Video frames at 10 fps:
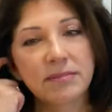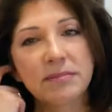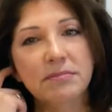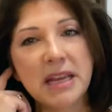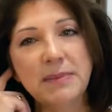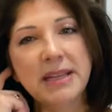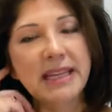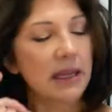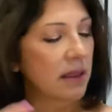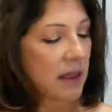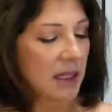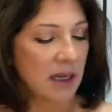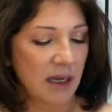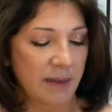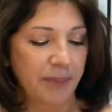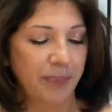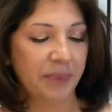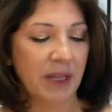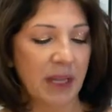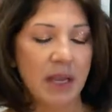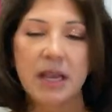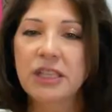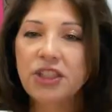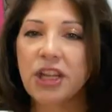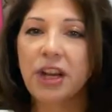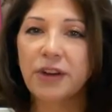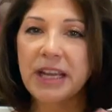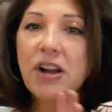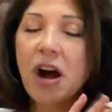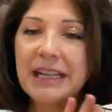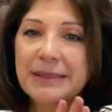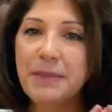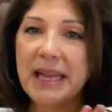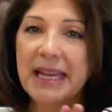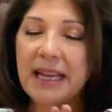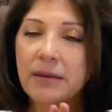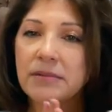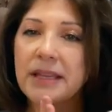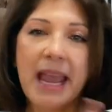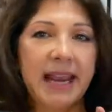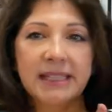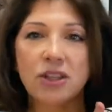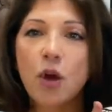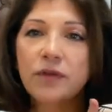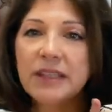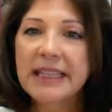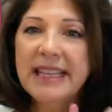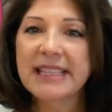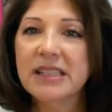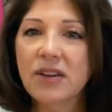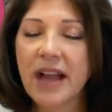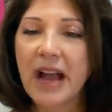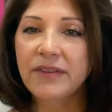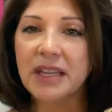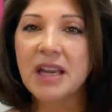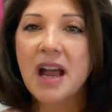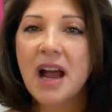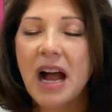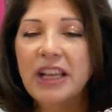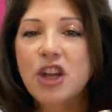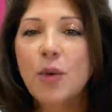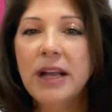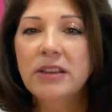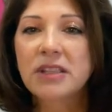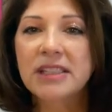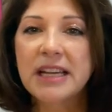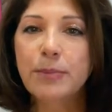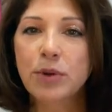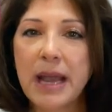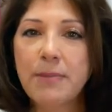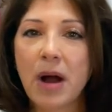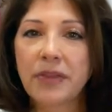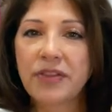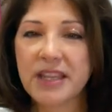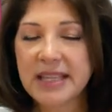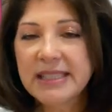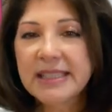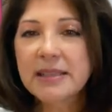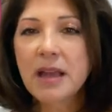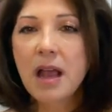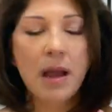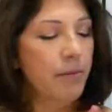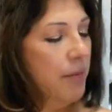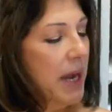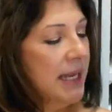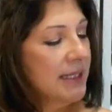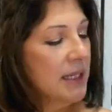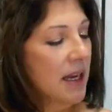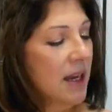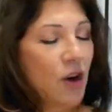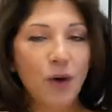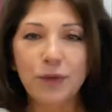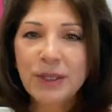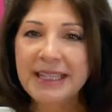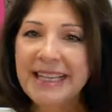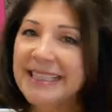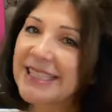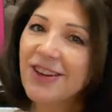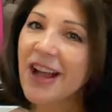maybe get the cherry cosmetic case. Hopefully they still have it. I know I looked it up when I bought this, but hopefully they still